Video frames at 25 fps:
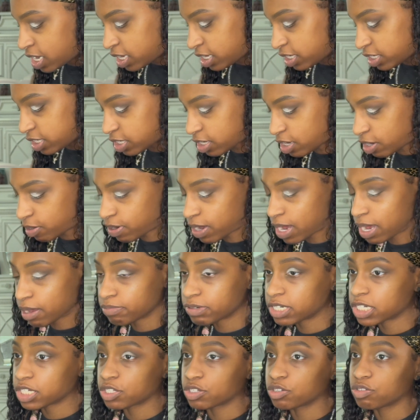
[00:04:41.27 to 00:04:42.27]
So I'm
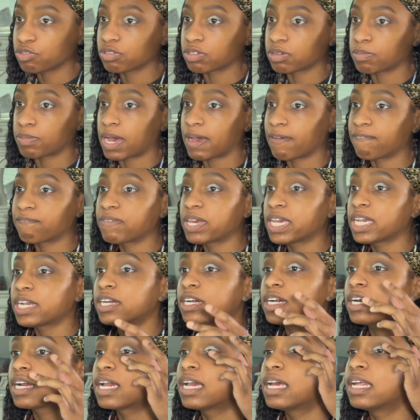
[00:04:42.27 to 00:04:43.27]
just using my
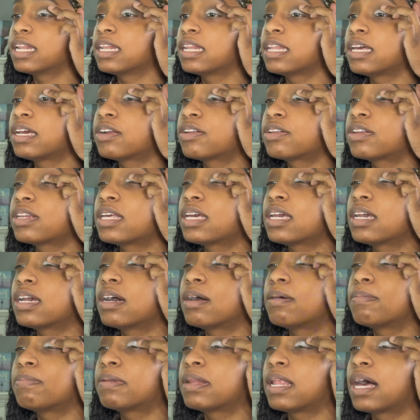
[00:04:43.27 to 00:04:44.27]
finger and literally
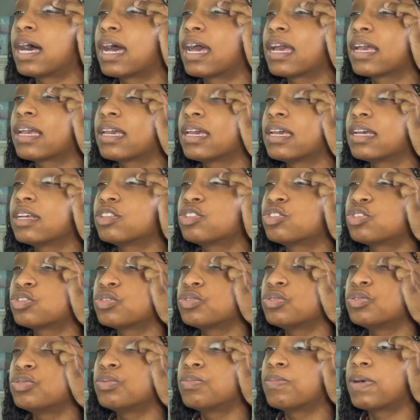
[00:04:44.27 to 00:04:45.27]
applying it to
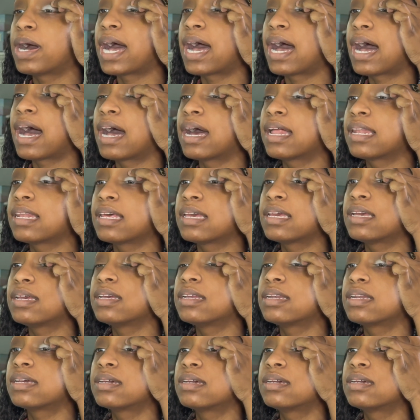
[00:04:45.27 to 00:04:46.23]
my eyelid.